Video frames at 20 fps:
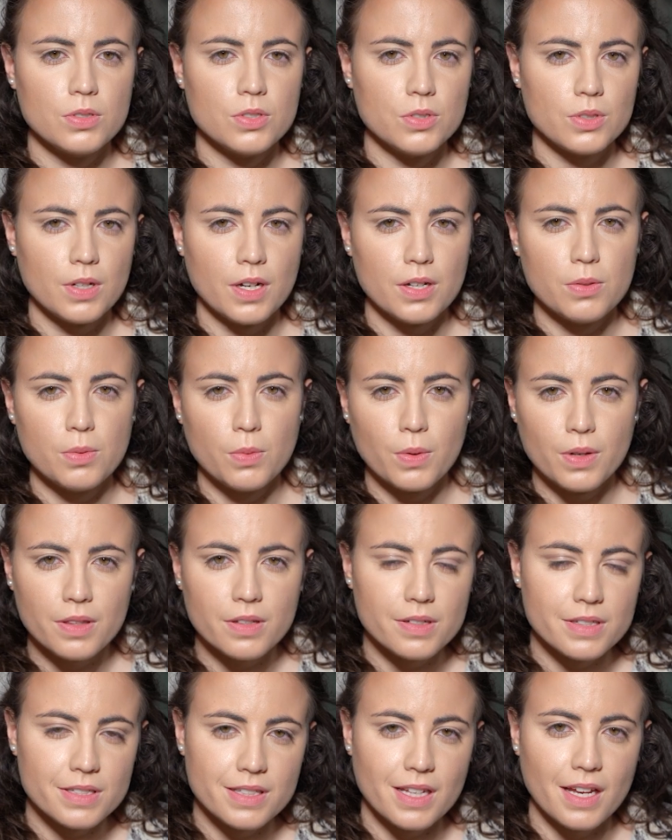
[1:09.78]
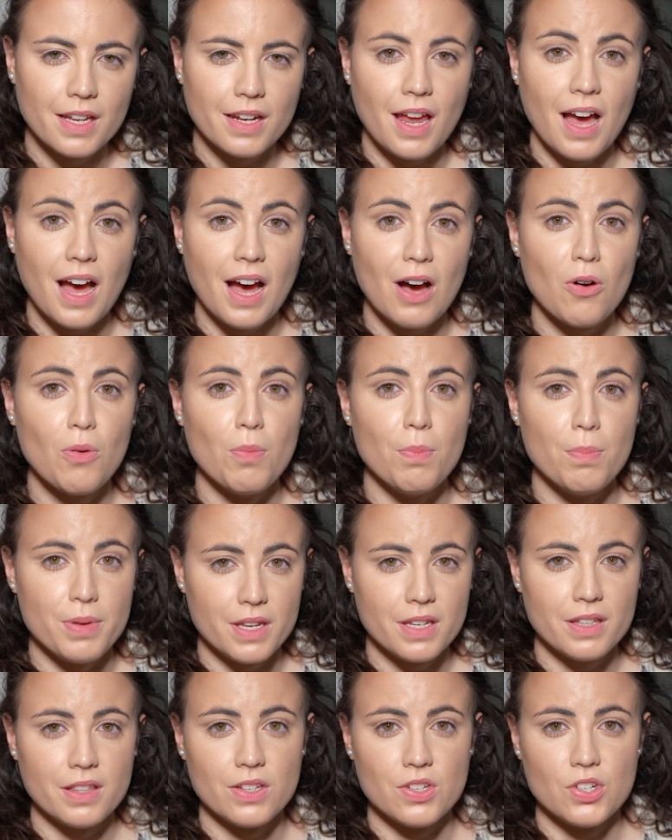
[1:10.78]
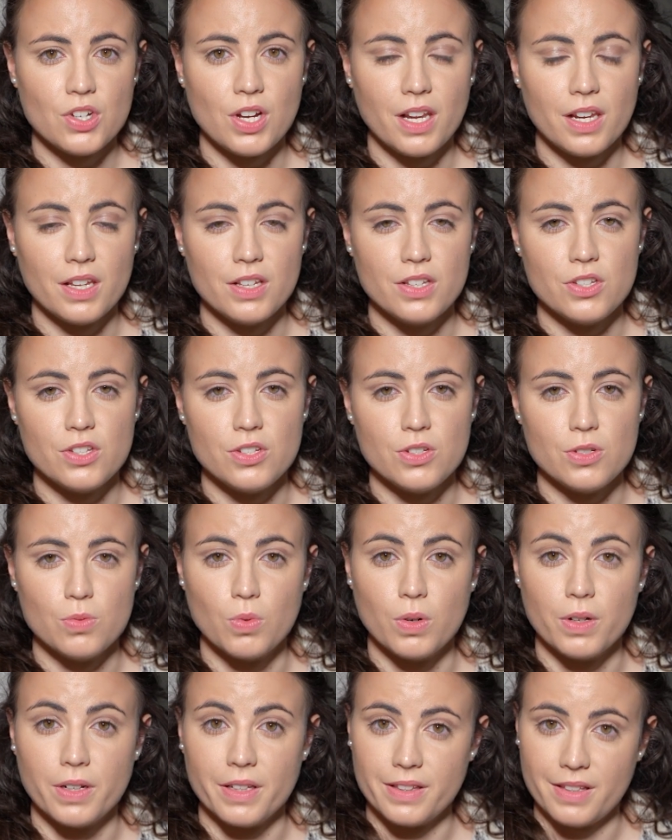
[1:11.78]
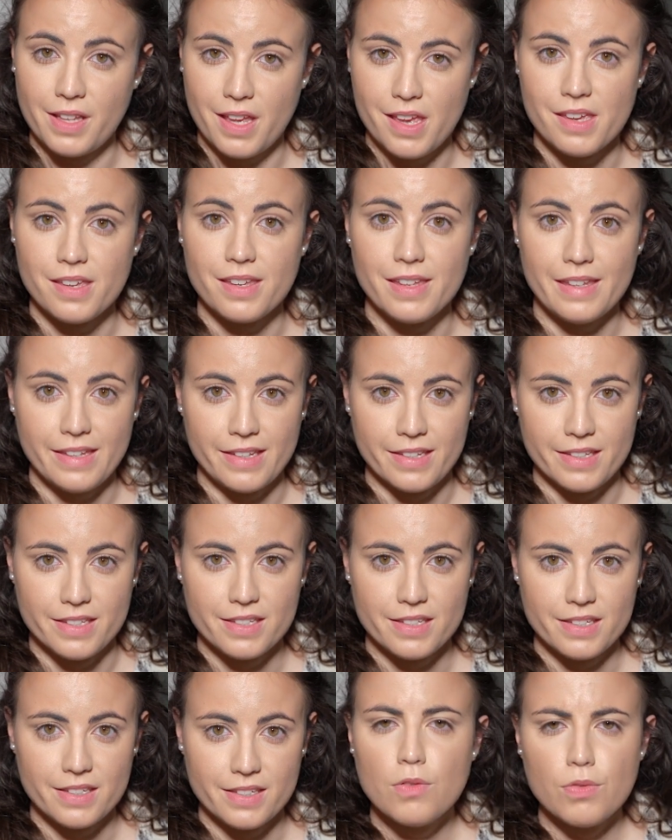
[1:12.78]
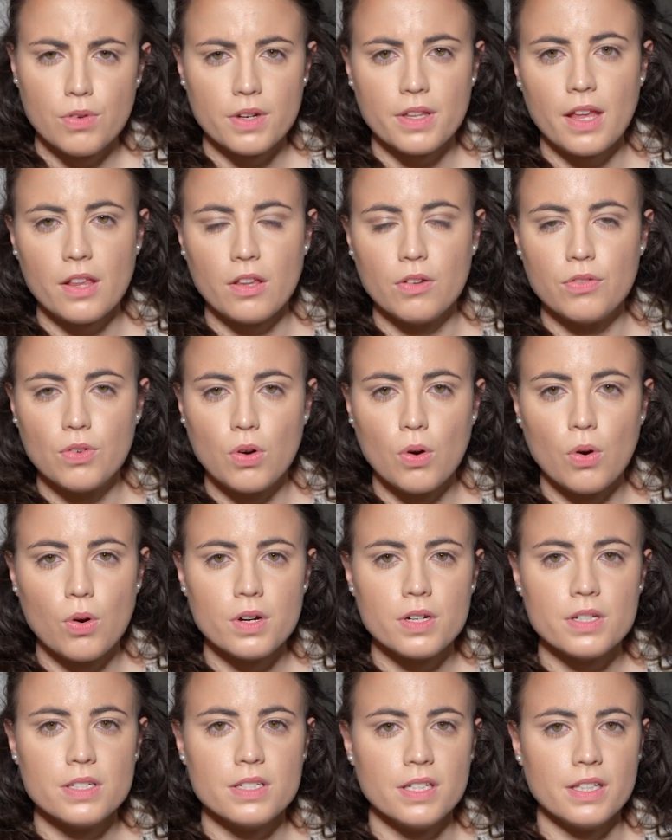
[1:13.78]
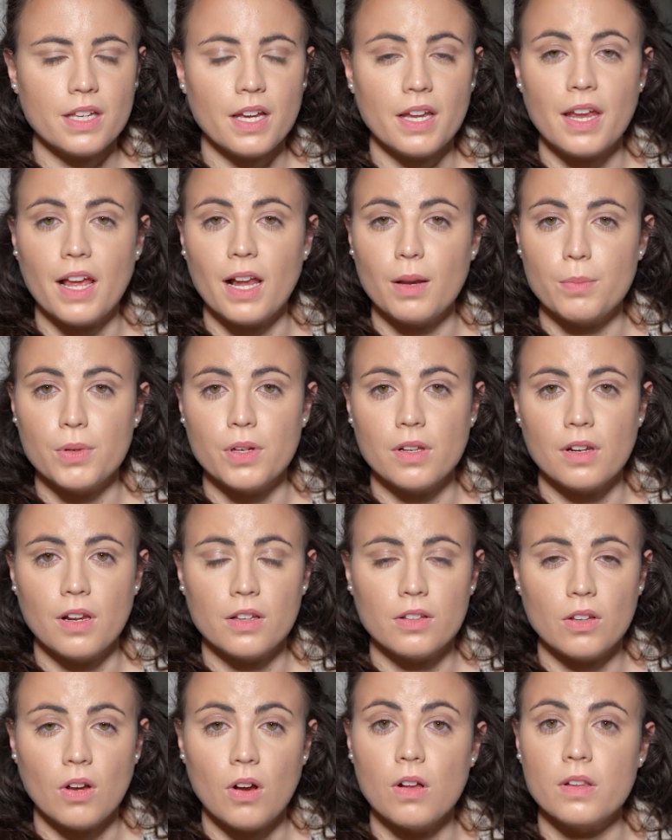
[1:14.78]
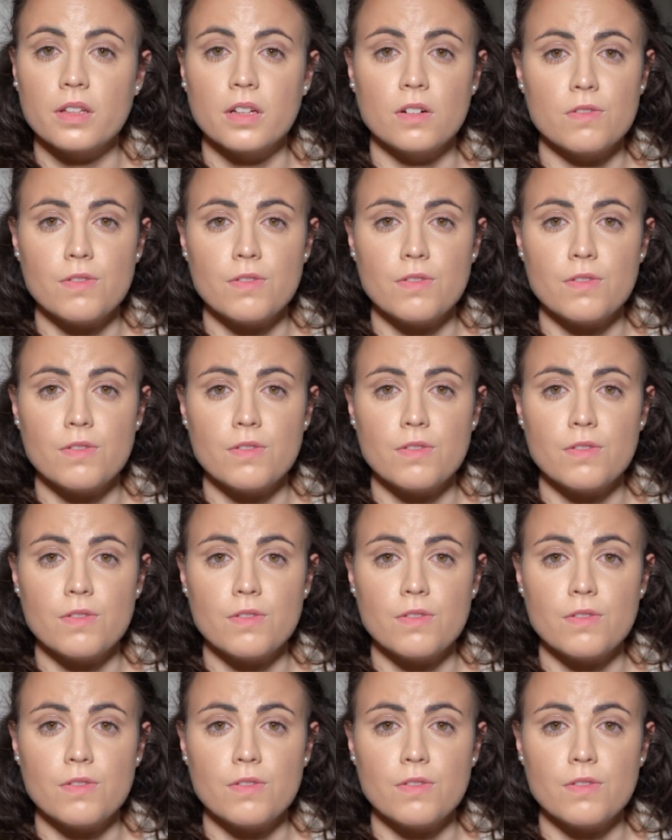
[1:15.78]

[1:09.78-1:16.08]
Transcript: try to understand how big the challenge you want to take is. For that, of course, it can help you a lot all the